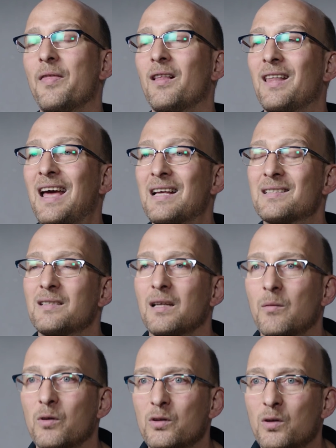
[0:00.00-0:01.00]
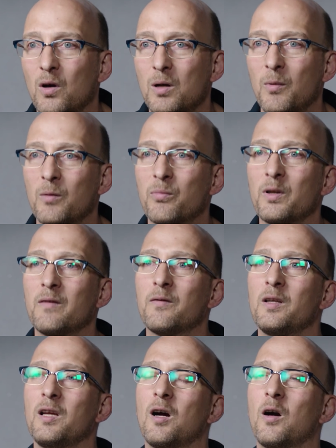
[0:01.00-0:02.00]
And the last thing I want to talk about
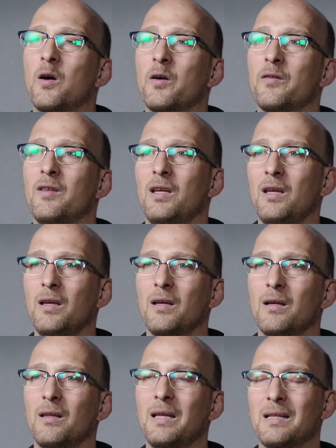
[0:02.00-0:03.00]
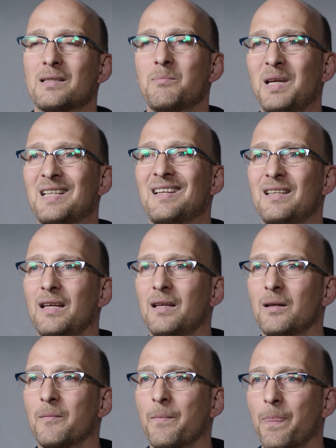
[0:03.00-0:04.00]
briefly are the lens
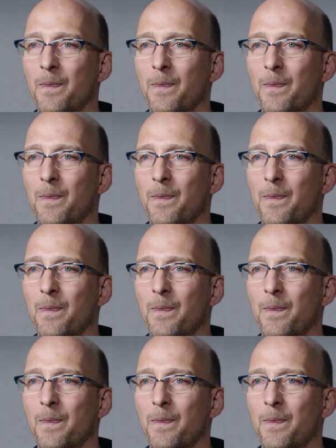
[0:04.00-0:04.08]
metadata.